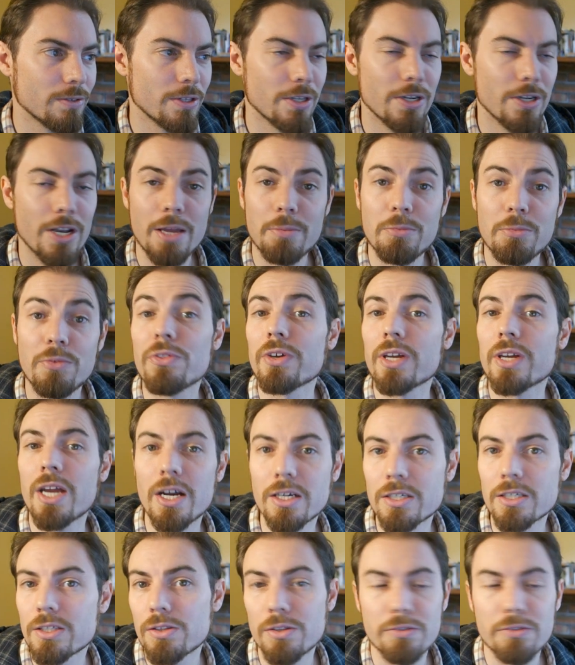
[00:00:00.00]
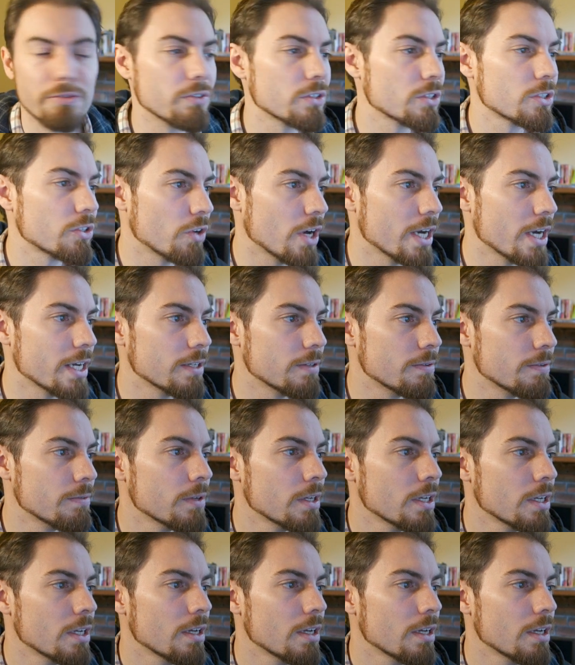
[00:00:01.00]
the name of the character that you just created,